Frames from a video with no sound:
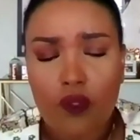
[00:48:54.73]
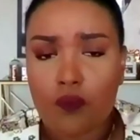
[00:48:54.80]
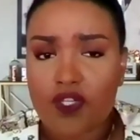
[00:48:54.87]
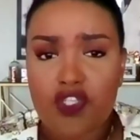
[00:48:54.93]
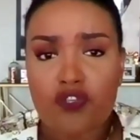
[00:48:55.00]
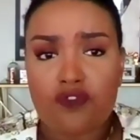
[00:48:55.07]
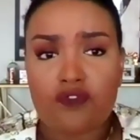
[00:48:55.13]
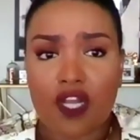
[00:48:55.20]

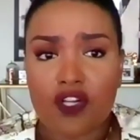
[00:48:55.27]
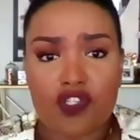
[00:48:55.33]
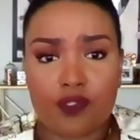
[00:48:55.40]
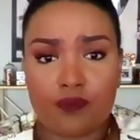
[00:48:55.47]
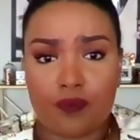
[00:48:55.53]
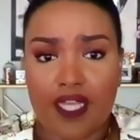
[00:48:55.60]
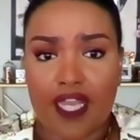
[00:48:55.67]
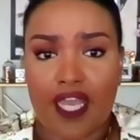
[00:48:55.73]
Once you've got
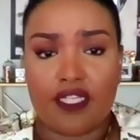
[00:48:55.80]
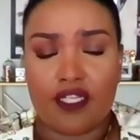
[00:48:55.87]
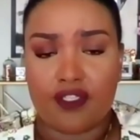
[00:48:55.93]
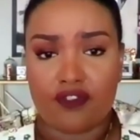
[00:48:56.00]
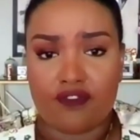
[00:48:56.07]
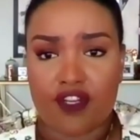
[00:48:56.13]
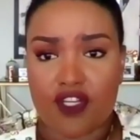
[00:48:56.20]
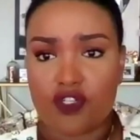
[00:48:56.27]
your plan and
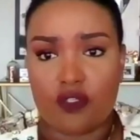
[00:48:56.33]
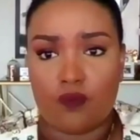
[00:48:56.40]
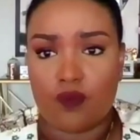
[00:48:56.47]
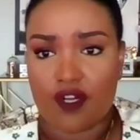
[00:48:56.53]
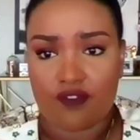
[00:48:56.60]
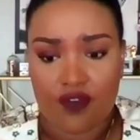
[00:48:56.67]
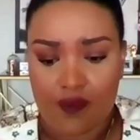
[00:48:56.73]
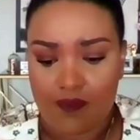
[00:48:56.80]
your vision,
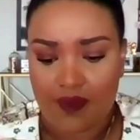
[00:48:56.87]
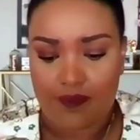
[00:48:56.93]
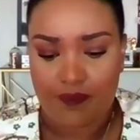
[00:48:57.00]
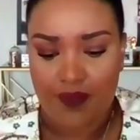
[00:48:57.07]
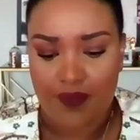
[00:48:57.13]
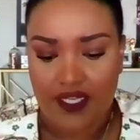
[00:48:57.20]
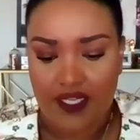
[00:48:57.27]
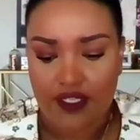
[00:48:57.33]
whatever it might
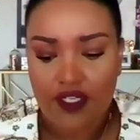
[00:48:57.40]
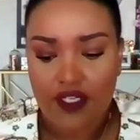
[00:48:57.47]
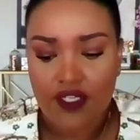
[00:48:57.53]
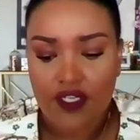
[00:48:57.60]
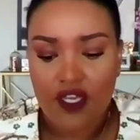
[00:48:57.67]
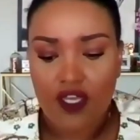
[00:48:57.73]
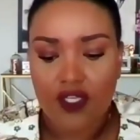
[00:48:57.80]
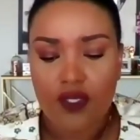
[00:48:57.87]
be,
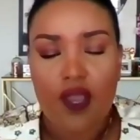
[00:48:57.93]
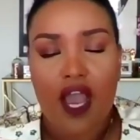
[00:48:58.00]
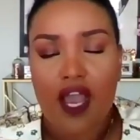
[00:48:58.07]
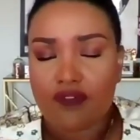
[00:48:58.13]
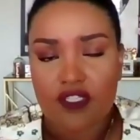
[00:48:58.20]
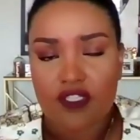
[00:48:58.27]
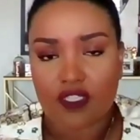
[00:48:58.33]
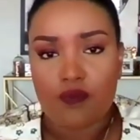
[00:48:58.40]
you
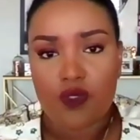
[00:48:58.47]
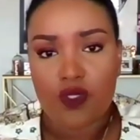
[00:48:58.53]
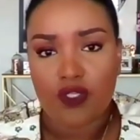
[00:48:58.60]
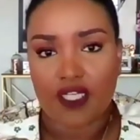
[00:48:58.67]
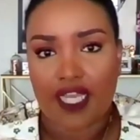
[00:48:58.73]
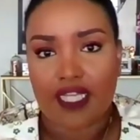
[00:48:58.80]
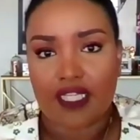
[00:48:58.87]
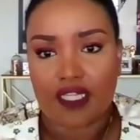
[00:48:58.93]
have to
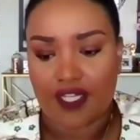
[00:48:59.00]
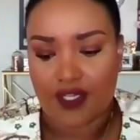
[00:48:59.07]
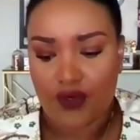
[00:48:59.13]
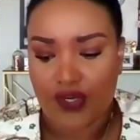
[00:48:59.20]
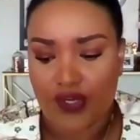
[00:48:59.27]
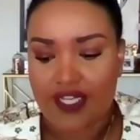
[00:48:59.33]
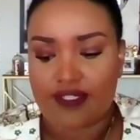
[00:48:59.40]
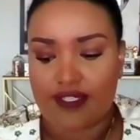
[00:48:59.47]
communicate like
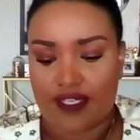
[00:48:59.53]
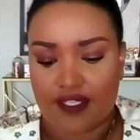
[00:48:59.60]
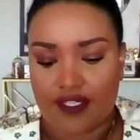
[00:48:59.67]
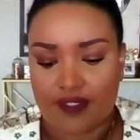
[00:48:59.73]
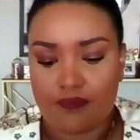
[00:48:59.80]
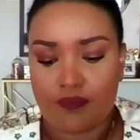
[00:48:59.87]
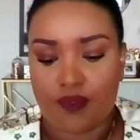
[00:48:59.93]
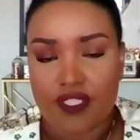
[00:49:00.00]
crazy,
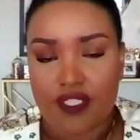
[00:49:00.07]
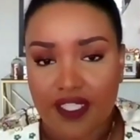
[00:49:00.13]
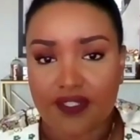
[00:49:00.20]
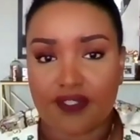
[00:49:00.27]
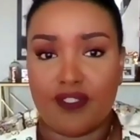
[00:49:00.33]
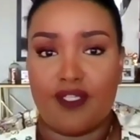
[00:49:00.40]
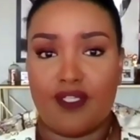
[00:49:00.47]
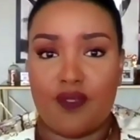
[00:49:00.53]

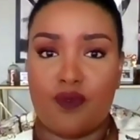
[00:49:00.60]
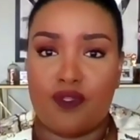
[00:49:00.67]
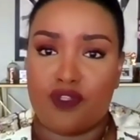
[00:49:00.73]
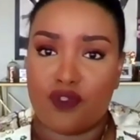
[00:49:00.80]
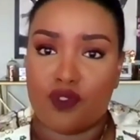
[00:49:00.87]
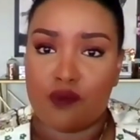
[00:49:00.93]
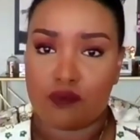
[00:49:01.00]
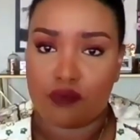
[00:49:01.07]
particularly with
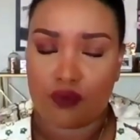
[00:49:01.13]
your